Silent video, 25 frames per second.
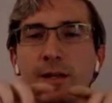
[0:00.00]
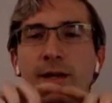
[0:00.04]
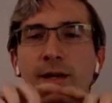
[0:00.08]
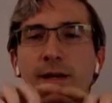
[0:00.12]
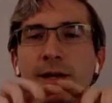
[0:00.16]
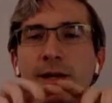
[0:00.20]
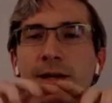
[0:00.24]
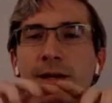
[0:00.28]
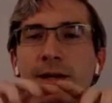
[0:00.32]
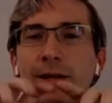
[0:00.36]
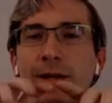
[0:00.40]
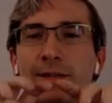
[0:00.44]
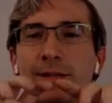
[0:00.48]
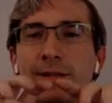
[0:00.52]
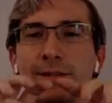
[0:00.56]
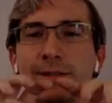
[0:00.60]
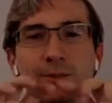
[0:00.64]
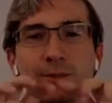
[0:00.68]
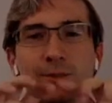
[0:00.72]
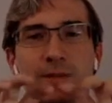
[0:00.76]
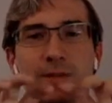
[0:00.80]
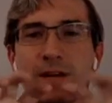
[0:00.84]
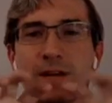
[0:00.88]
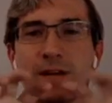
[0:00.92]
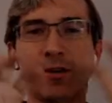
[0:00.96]
and
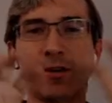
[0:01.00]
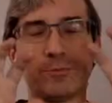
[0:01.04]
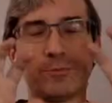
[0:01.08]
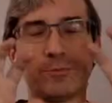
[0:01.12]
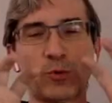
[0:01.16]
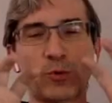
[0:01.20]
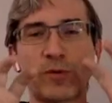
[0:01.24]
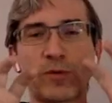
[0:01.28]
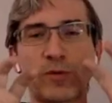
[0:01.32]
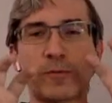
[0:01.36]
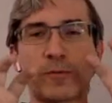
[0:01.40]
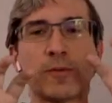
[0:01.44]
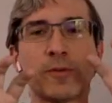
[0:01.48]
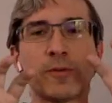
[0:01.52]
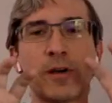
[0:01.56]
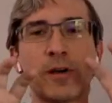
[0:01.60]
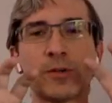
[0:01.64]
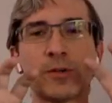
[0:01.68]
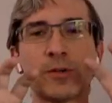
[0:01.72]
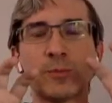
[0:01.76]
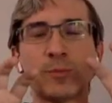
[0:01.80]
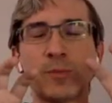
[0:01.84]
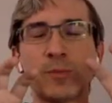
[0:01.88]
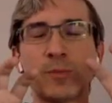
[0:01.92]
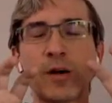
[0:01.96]
so now
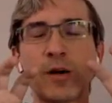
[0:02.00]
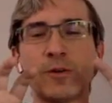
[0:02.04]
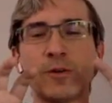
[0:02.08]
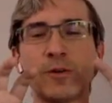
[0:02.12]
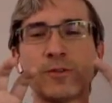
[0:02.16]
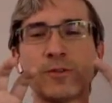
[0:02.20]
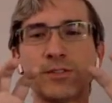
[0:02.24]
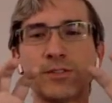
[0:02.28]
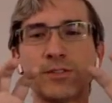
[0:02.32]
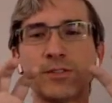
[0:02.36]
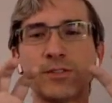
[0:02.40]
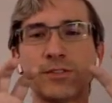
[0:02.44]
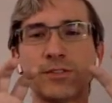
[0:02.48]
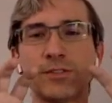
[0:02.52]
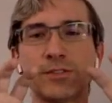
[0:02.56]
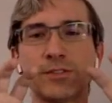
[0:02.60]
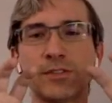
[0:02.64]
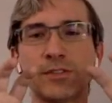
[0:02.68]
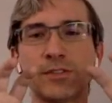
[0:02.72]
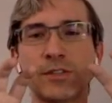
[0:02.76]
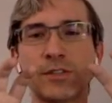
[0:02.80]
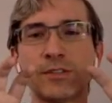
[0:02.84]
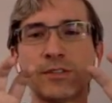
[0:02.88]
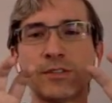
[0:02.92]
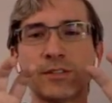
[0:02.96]
24,000 pounds is
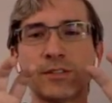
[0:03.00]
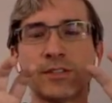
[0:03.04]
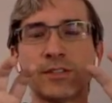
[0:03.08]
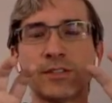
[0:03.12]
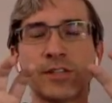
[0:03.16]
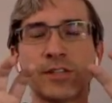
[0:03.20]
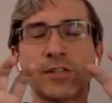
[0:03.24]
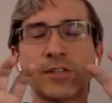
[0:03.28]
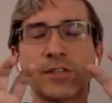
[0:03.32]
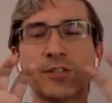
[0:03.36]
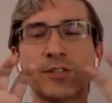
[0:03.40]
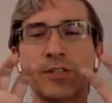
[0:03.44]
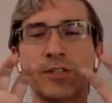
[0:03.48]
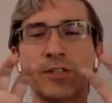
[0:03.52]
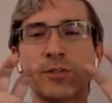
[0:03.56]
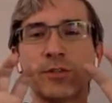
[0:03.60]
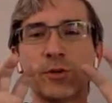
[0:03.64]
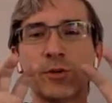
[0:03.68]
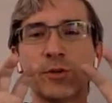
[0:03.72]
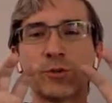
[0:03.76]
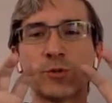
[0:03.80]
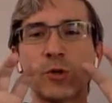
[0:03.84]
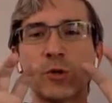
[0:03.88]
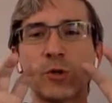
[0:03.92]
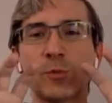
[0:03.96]
the tension in
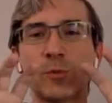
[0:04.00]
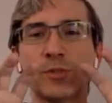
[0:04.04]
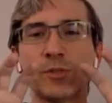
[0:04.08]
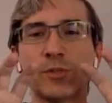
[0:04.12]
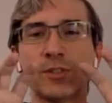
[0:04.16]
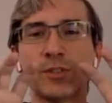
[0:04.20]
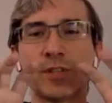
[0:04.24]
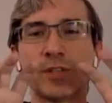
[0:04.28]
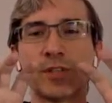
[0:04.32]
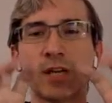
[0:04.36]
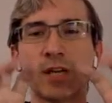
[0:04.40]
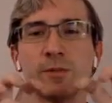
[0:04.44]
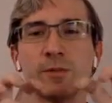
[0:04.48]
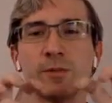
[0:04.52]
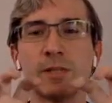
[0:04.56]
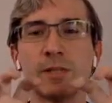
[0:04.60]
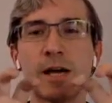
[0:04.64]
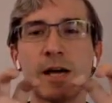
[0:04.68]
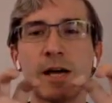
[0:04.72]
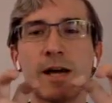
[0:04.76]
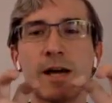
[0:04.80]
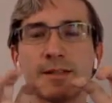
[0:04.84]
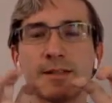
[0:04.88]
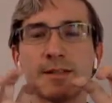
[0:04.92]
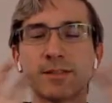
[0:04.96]
those ropes has got to
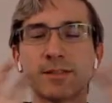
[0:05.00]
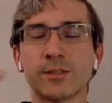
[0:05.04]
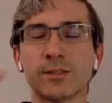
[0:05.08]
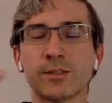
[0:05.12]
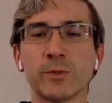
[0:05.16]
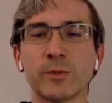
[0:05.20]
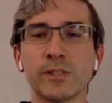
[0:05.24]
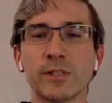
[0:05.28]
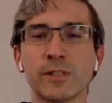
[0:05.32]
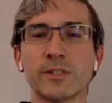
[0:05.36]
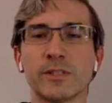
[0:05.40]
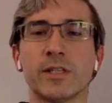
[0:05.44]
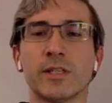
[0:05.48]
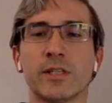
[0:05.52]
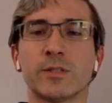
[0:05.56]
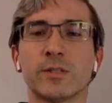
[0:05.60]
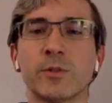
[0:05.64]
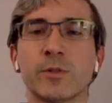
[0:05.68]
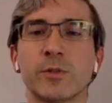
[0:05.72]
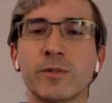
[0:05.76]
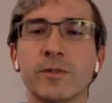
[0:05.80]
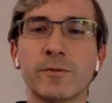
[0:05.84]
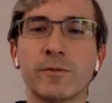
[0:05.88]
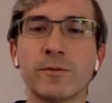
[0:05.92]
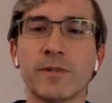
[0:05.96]
relax to release that
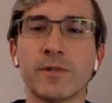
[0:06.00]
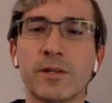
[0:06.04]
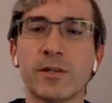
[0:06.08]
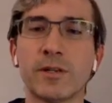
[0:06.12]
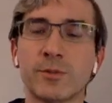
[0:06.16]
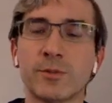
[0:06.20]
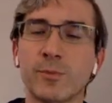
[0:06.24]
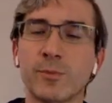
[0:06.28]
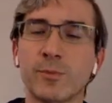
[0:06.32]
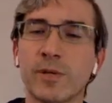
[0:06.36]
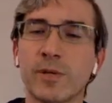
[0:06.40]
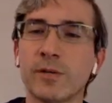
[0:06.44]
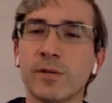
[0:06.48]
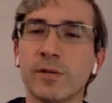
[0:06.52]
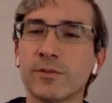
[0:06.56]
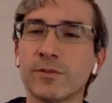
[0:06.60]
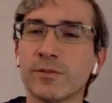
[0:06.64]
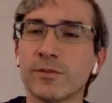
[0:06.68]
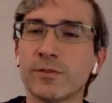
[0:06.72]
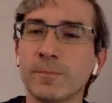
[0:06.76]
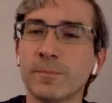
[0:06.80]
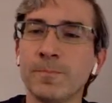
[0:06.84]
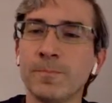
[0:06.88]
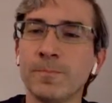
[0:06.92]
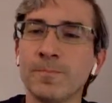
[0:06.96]
24,000
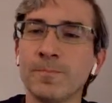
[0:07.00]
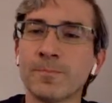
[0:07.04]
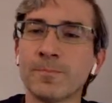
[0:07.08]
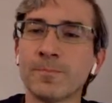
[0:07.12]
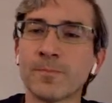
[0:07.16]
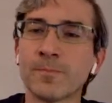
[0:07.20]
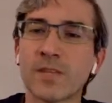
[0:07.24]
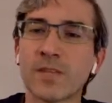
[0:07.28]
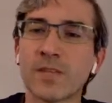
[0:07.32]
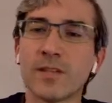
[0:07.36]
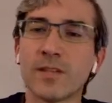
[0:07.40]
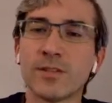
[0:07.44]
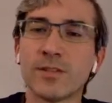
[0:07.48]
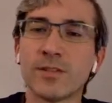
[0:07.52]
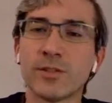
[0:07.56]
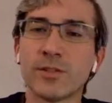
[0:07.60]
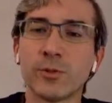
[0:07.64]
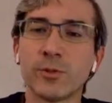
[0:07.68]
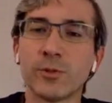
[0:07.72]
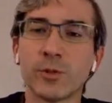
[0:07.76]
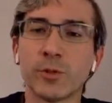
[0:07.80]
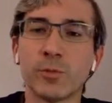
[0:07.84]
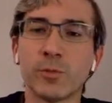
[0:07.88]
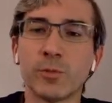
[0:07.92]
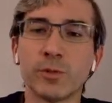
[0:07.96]
pounds, and so
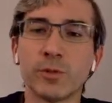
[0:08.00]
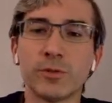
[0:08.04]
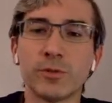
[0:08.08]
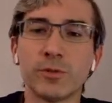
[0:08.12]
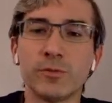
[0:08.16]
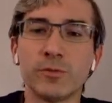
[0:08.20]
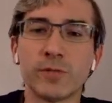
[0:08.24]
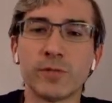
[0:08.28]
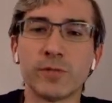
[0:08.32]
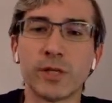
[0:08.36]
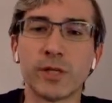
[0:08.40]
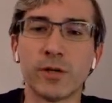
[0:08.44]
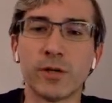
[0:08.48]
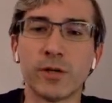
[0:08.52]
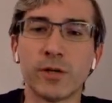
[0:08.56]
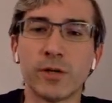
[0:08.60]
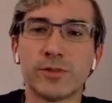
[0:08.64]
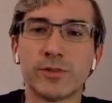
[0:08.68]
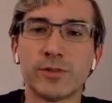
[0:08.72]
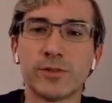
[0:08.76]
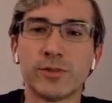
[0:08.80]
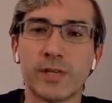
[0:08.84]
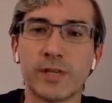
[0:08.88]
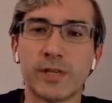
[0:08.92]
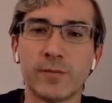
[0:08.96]
your balloon goes
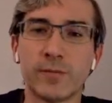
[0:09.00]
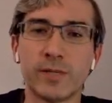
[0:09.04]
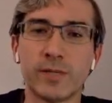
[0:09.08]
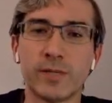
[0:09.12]
sideways.